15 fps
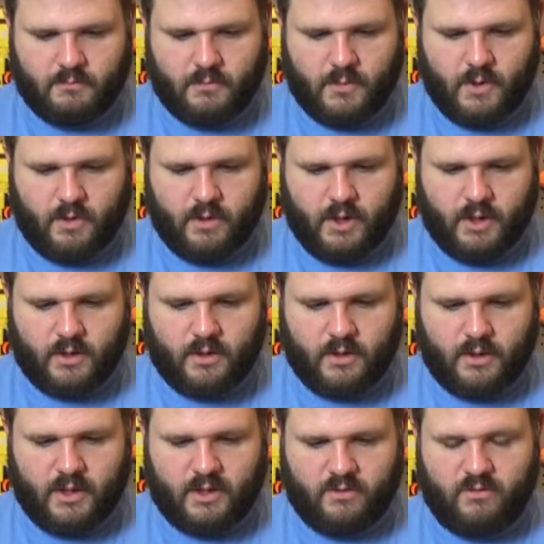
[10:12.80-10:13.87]
Alright,
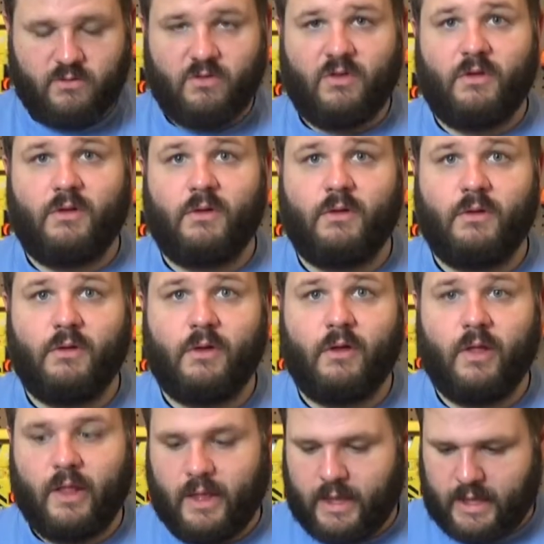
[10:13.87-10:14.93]
let's
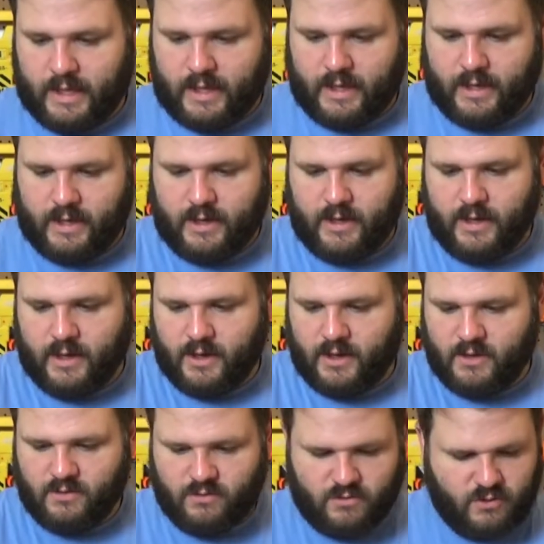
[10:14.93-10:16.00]
get
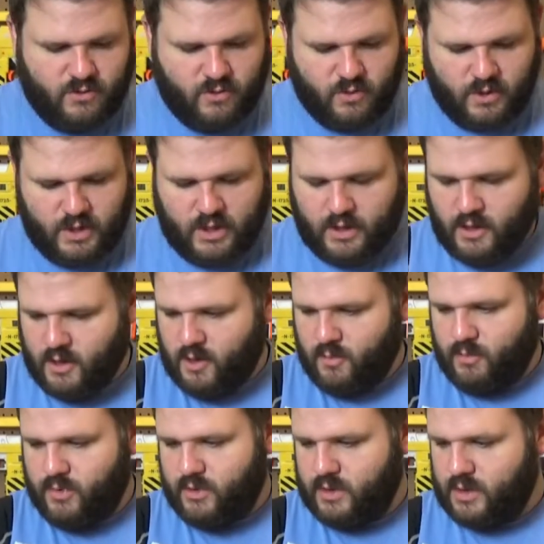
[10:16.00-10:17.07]
into
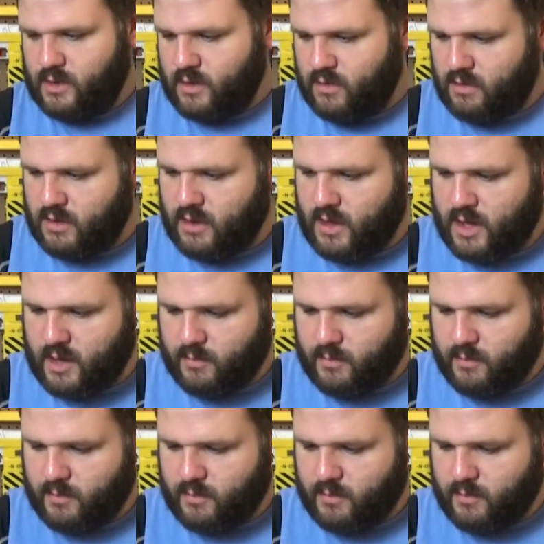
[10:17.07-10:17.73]
putting the